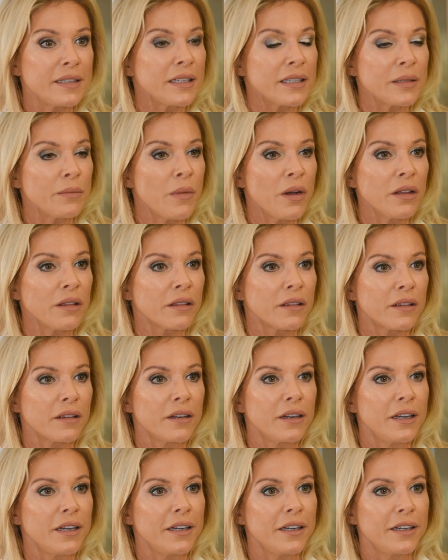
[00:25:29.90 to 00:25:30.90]
6 months.
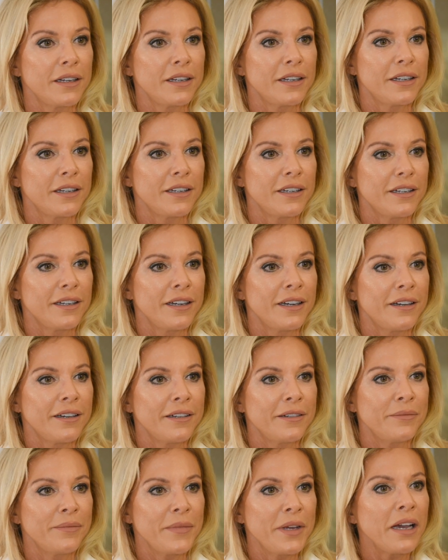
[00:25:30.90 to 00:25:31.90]

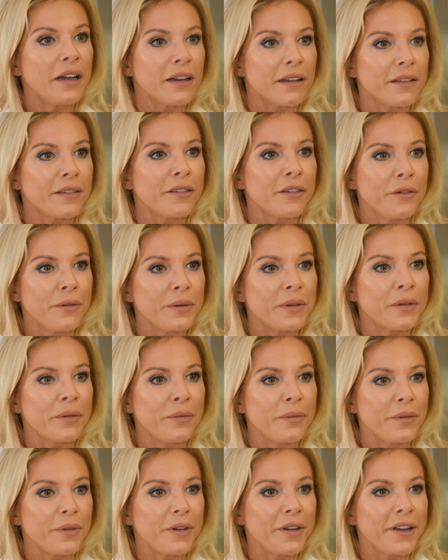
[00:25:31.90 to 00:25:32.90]
Yeah, so it was,
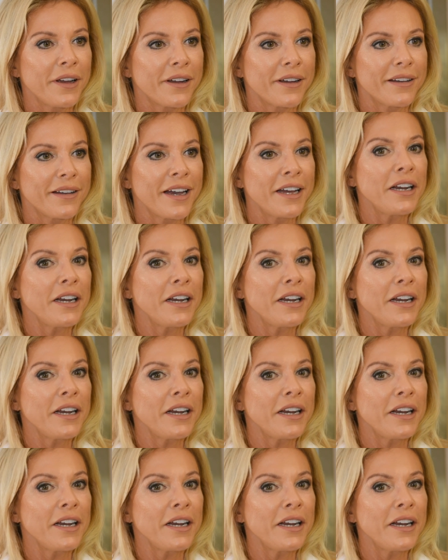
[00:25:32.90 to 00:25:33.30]
yeah.